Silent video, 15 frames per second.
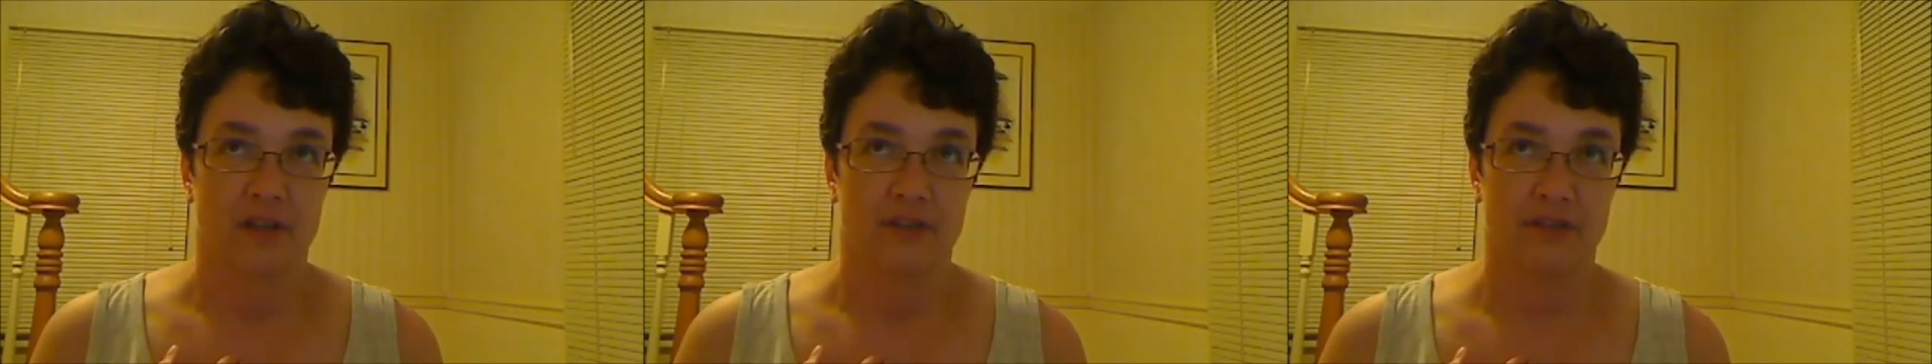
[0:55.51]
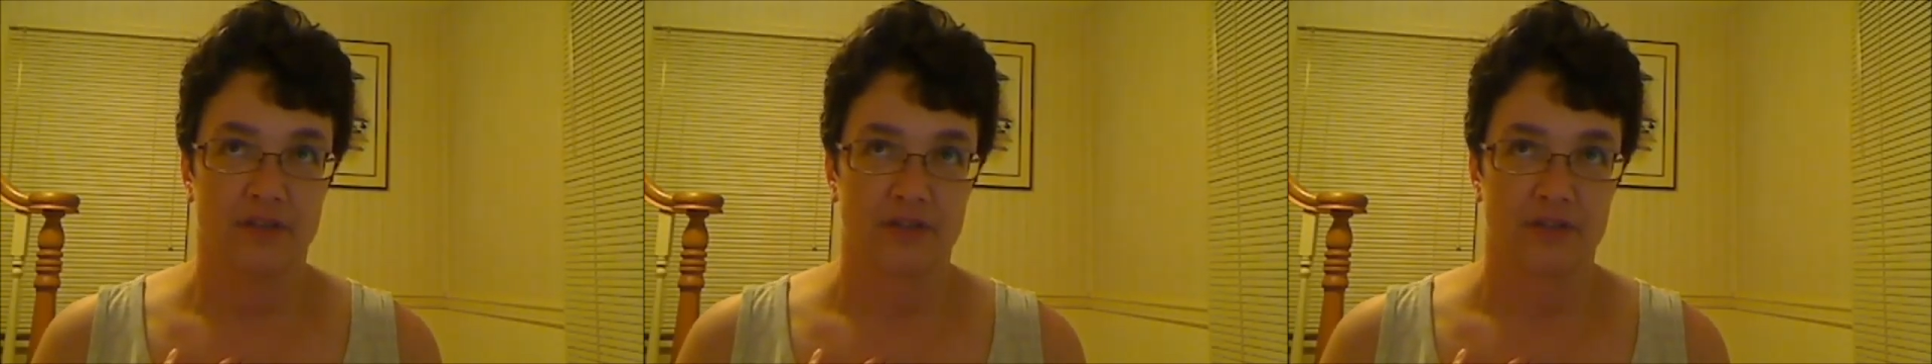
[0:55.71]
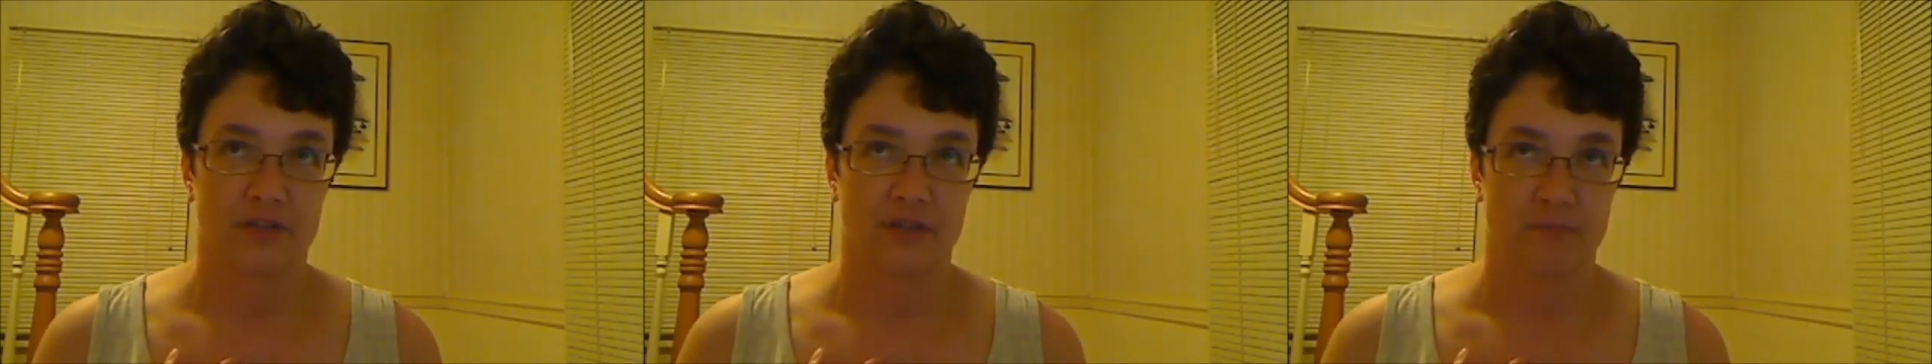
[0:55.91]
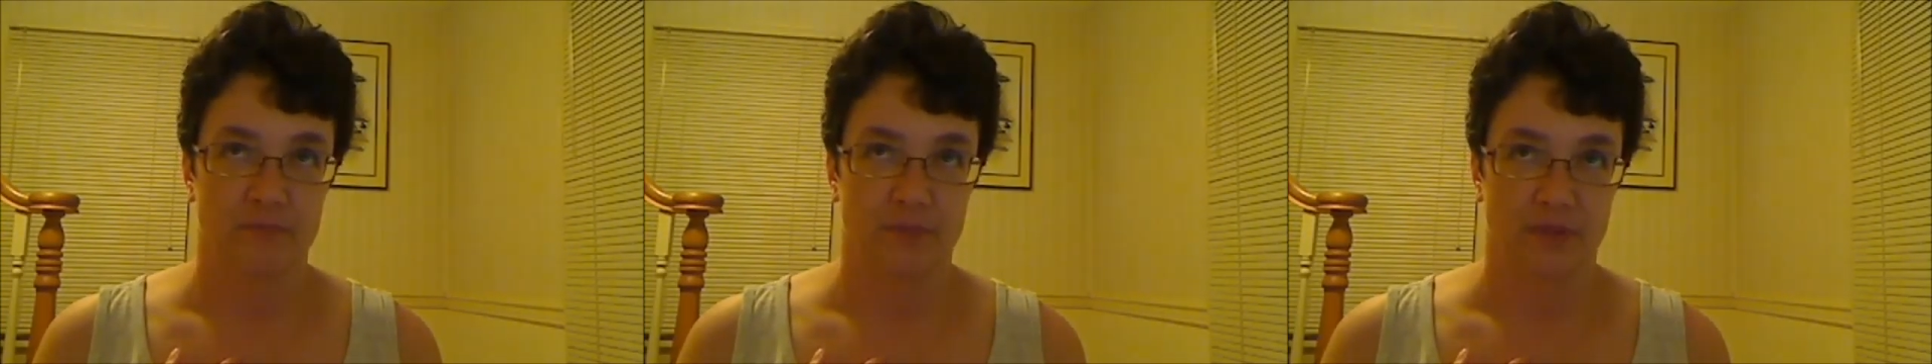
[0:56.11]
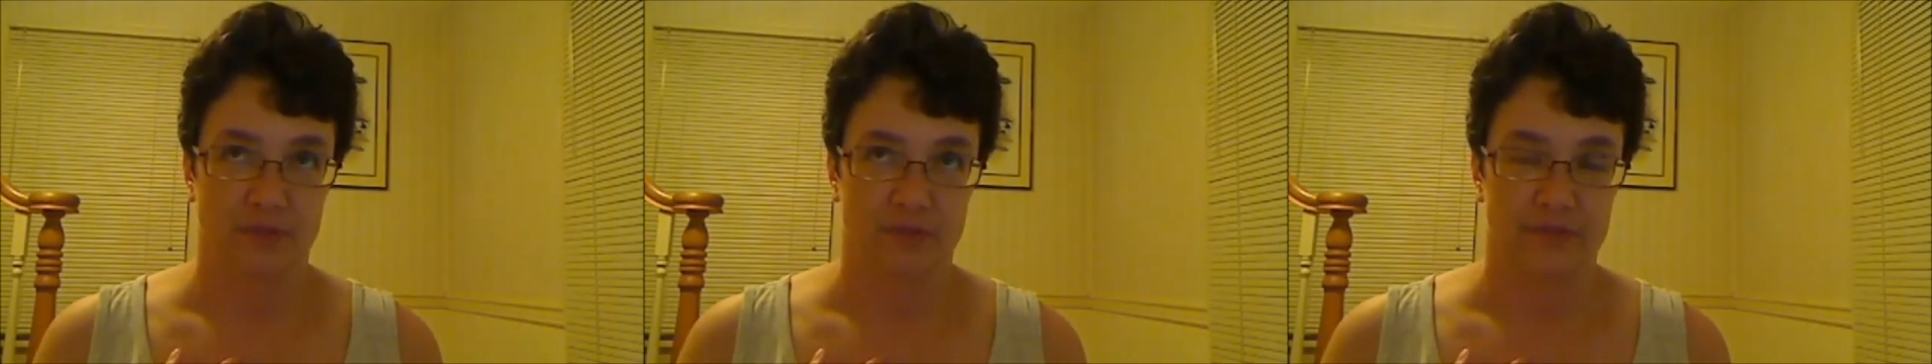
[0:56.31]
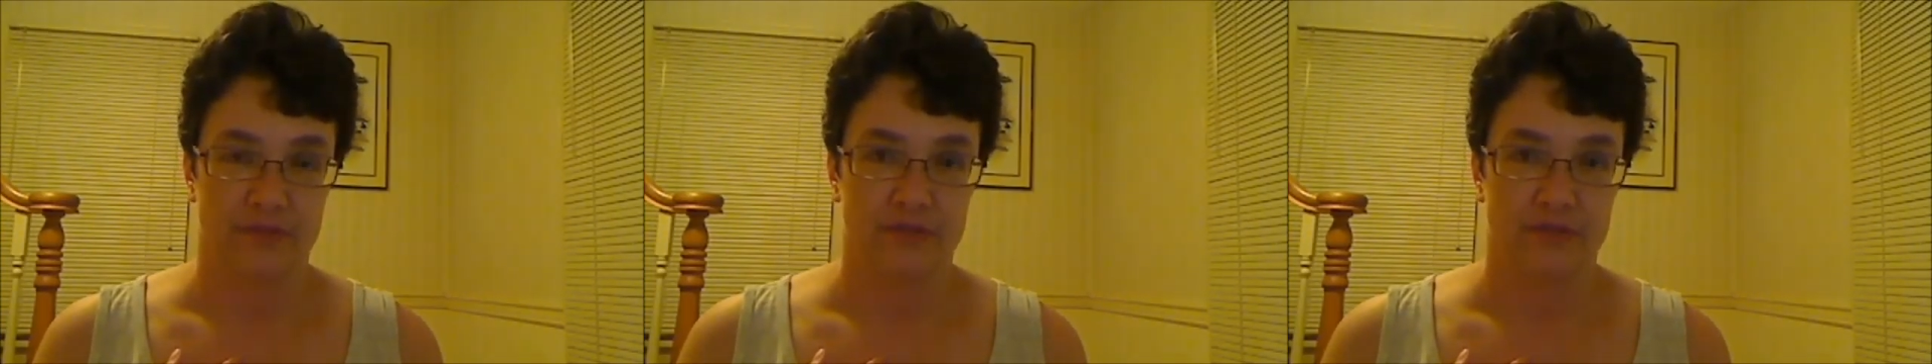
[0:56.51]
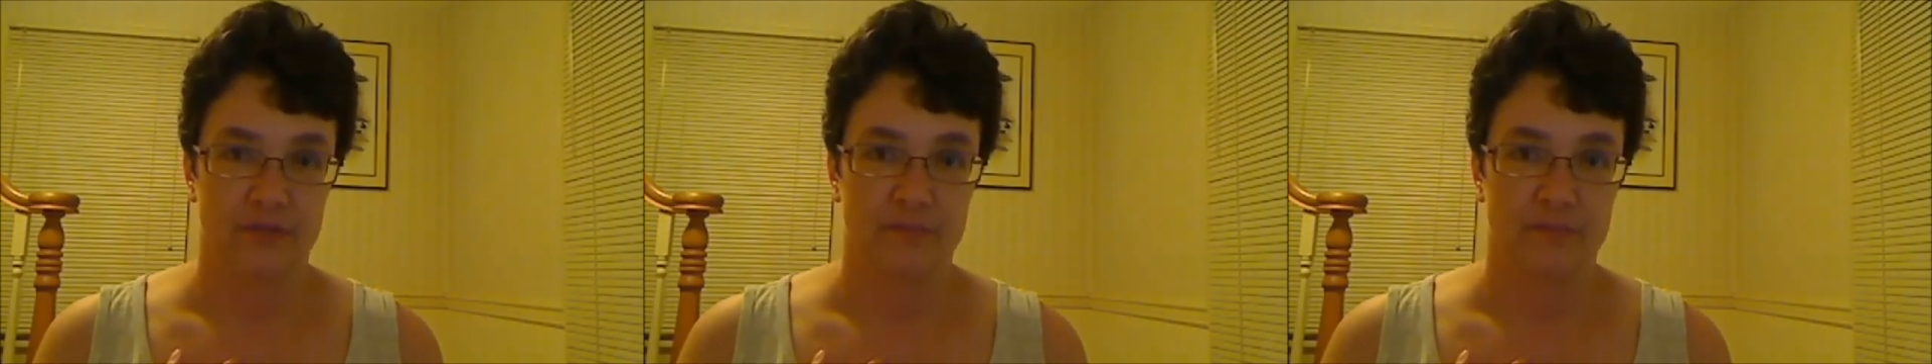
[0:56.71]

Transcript: first good book review,